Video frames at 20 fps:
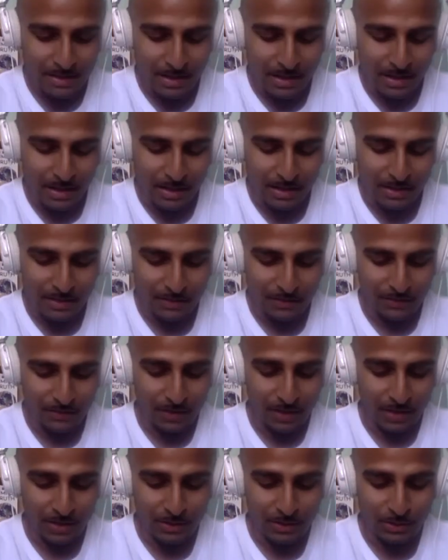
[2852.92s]
the
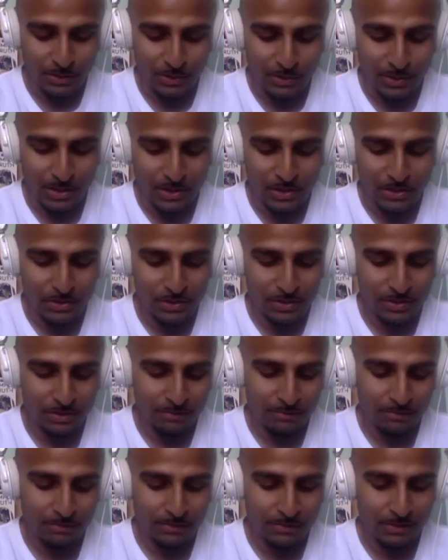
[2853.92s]
final question,
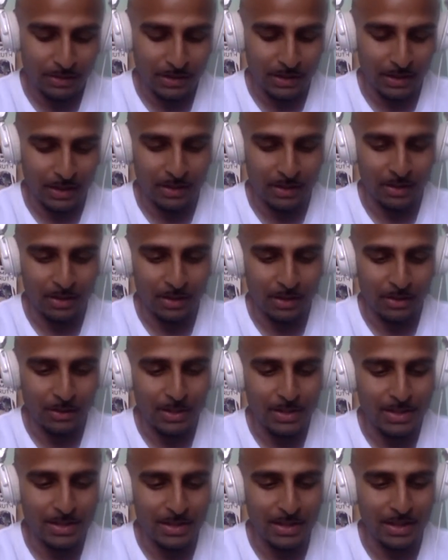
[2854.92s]
and I
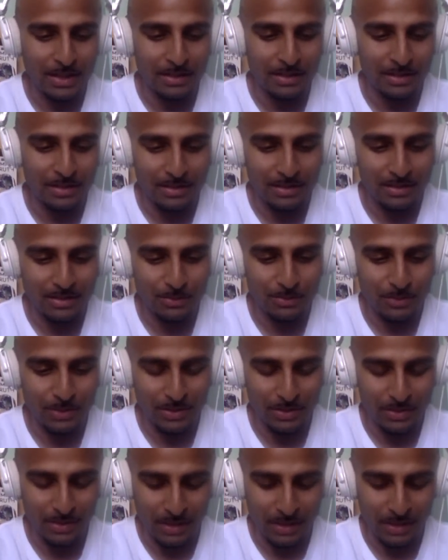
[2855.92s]
always end this with